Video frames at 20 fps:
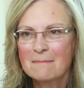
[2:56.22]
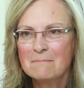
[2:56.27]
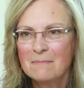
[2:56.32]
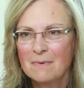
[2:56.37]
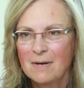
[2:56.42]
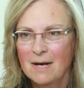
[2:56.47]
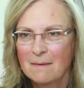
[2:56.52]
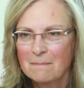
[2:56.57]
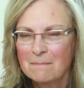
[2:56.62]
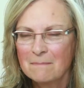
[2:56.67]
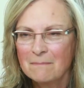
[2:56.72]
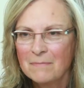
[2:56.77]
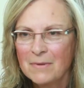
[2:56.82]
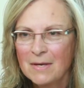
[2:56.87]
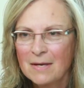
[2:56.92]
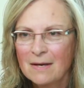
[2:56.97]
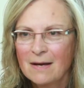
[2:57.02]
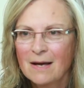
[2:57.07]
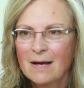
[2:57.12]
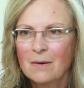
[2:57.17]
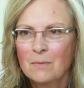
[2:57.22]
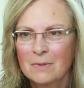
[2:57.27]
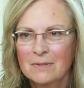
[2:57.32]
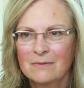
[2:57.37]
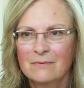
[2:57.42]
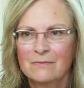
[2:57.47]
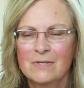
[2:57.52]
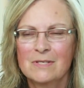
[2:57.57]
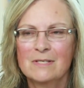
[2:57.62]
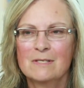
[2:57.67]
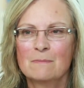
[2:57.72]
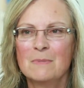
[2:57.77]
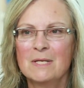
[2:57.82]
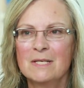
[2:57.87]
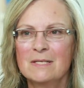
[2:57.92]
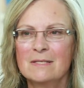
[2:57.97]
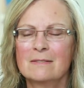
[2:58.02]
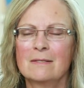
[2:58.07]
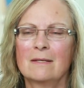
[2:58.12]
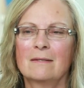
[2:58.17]
mom, I would have
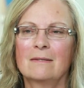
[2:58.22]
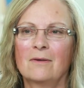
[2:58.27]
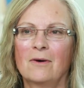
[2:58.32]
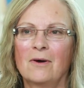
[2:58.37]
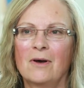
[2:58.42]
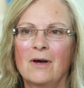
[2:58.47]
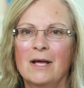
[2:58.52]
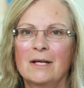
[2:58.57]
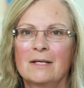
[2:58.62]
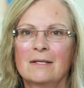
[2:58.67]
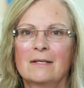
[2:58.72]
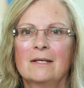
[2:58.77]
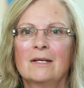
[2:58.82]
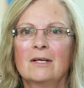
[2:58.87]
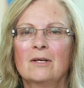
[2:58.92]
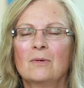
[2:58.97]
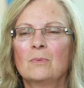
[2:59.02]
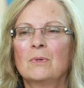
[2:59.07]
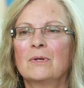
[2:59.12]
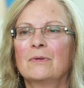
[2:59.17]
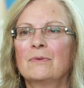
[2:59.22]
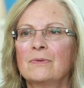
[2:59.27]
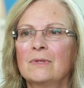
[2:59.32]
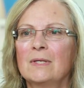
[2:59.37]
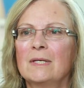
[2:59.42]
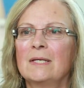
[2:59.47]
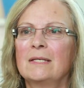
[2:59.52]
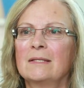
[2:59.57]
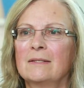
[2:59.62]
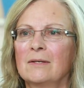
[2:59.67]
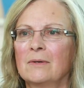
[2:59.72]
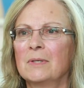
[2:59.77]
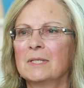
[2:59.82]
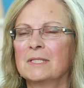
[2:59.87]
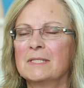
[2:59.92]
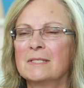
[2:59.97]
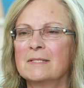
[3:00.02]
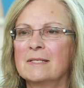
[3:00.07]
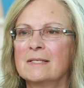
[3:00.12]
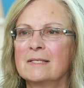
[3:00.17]
dismissed the thought with well,
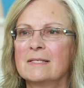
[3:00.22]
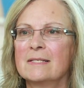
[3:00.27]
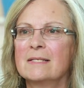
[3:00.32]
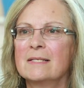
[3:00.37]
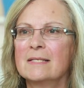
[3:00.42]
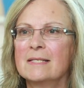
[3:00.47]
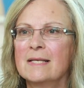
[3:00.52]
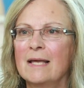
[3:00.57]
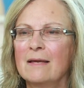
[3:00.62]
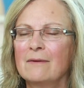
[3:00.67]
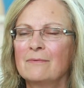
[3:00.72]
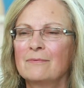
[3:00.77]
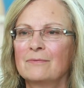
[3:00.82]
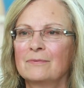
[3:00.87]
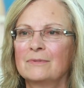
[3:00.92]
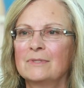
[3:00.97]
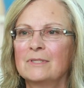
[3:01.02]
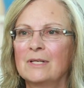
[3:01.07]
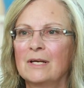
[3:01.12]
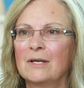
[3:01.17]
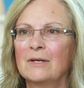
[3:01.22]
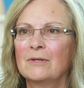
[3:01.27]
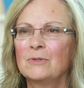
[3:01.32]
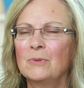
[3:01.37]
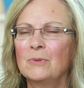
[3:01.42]
this isn't safe to do